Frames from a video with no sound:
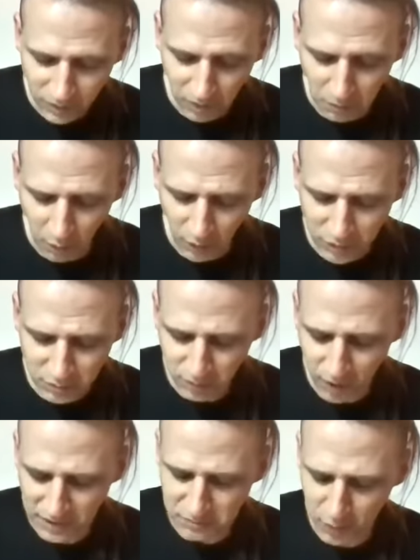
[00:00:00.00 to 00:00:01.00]
The mort
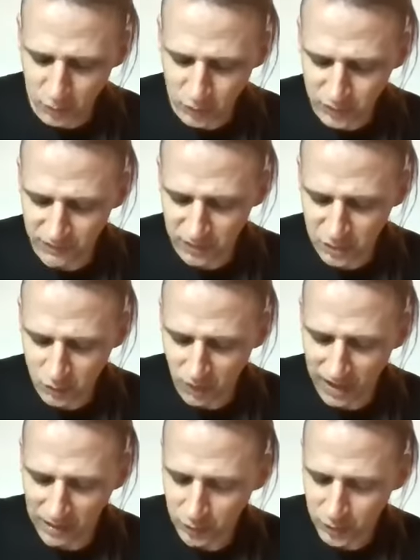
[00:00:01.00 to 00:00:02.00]
brought most of the
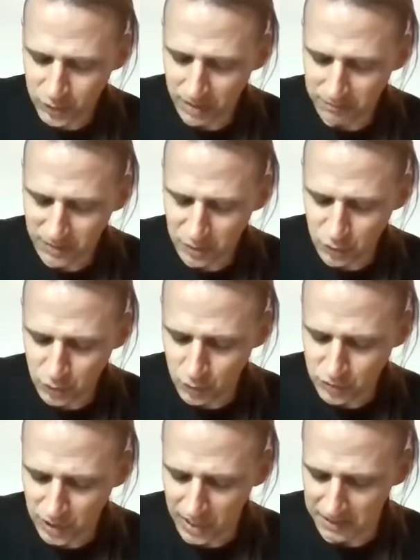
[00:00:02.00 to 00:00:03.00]
stragglers up in due
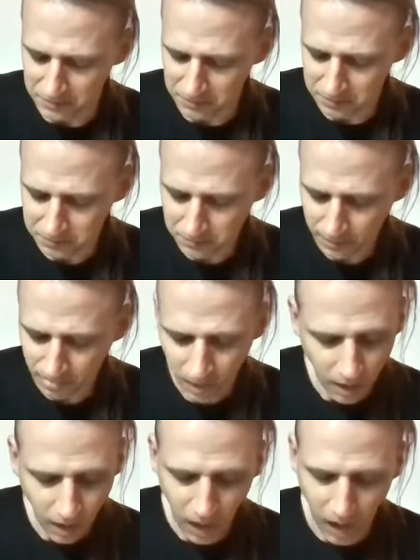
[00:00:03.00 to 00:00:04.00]
time.
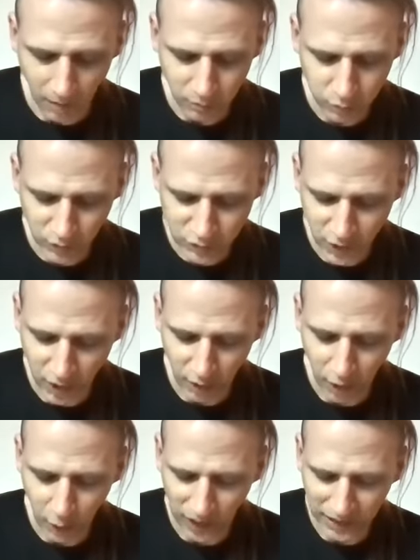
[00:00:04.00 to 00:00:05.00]
Bob was there
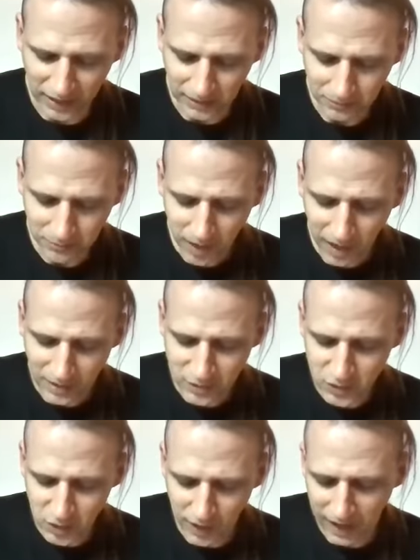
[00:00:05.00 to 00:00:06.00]
already, and
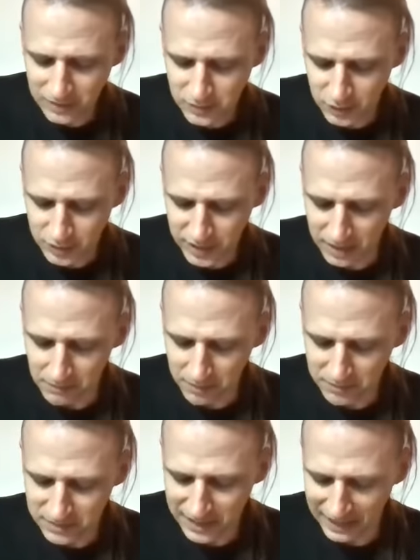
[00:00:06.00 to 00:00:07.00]
Sir Ector came
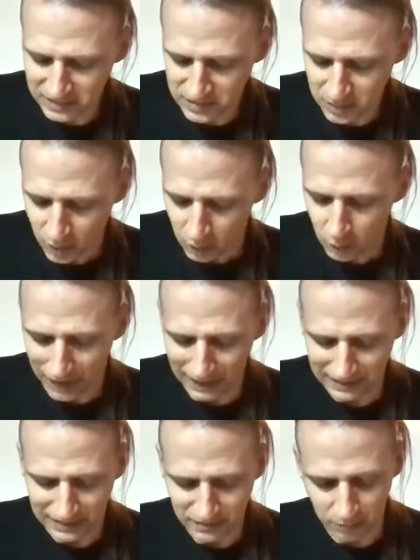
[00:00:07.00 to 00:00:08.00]
up next,
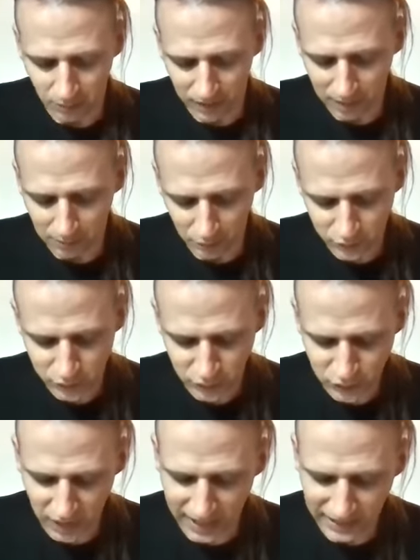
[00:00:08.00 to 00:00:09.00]
whacking the brambles
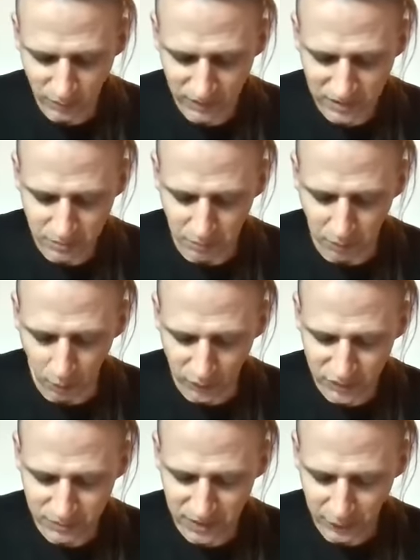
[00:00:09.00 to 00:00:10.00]
aside with his boar
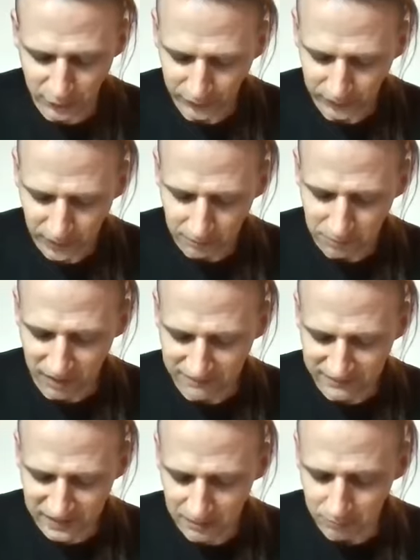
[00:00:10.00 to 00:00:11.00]
spear,
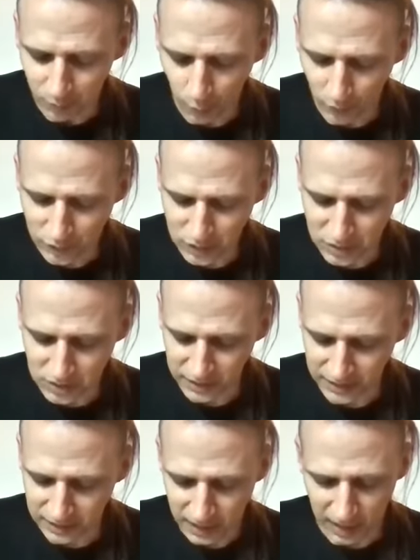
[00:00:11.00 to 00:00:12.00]
puffing
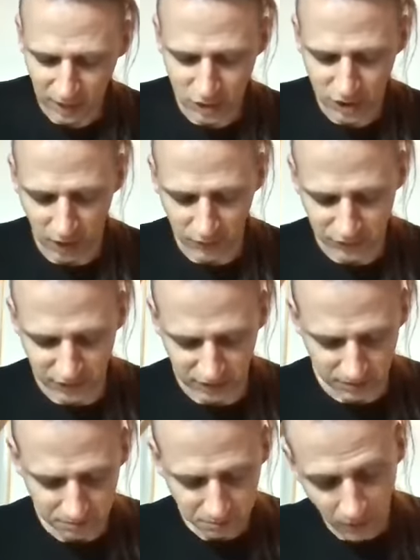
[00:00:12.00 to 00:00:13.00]
importantly and
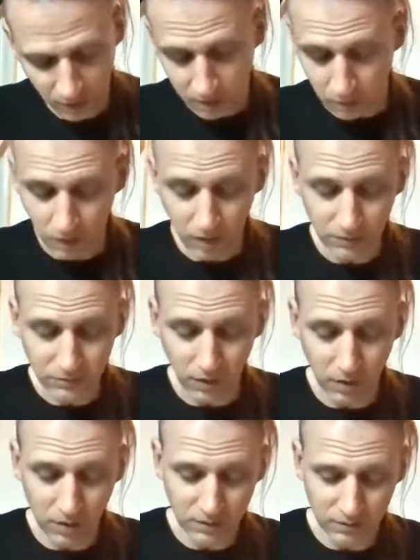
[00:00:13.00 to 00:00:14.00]
shouting, "Well
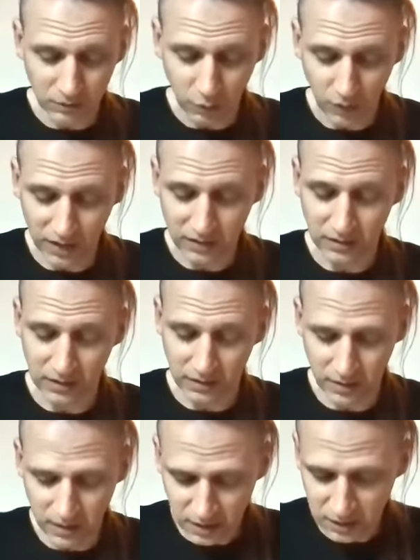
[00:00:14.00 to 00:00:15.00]
done, Twitty.
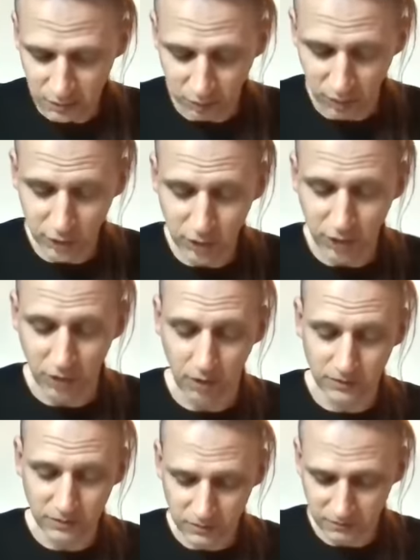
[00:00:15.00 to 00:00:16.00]
Splendid
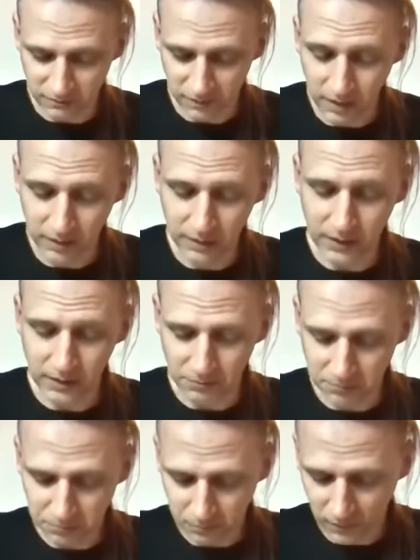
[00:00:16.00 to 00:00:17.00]
hunt, Barry.
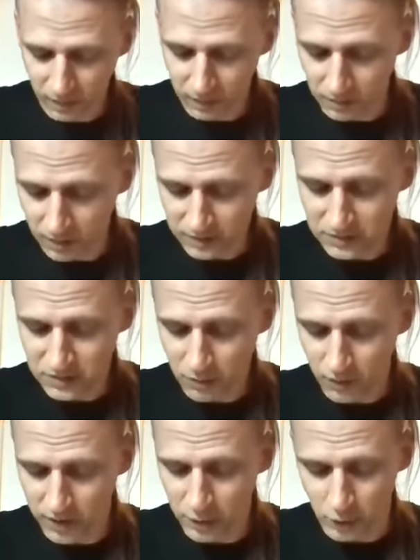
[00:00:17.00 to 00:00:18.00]
That's the
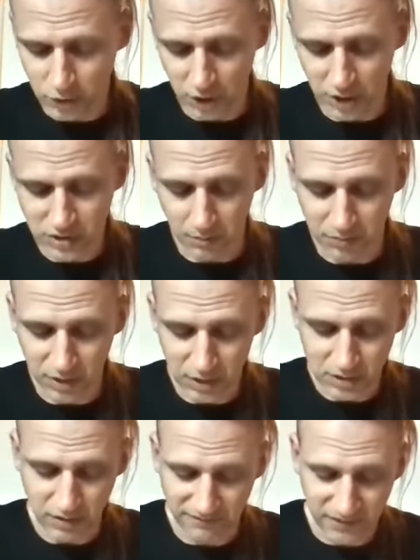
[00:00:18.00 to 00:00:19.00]
way to chase a
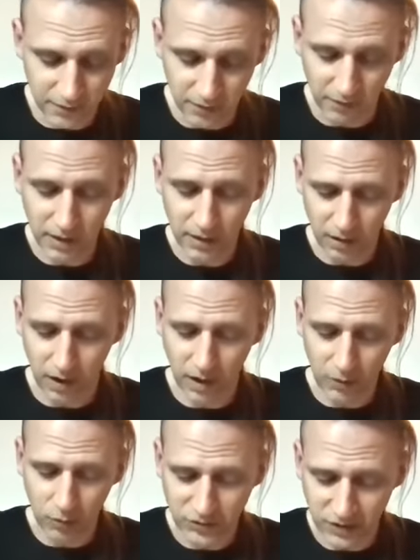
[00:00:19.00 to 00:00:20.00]
beast of venery,
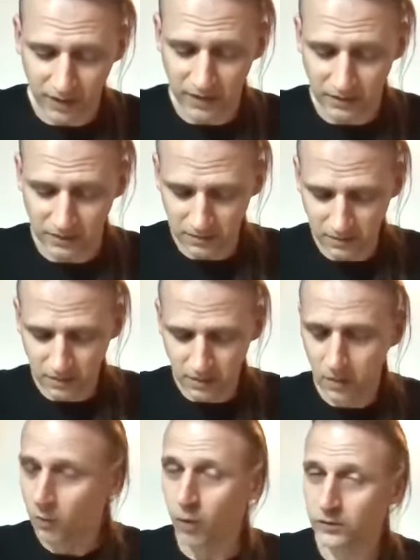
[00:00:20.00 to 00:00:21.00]
I will say.
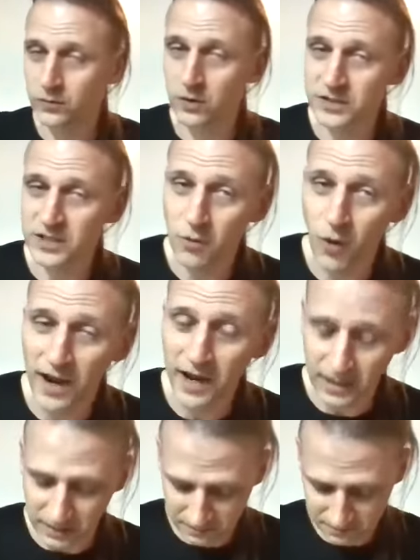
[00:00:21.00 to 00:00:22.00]
What does he
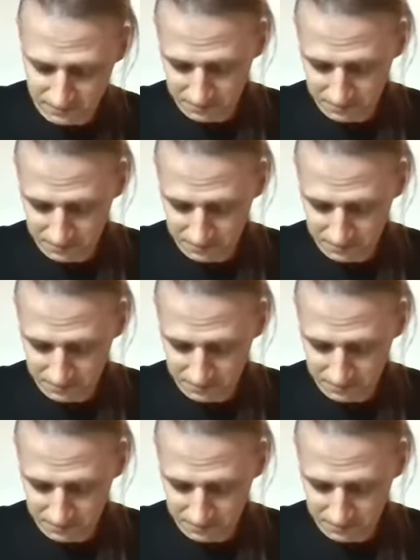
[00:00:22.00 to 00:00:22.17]
weigh?"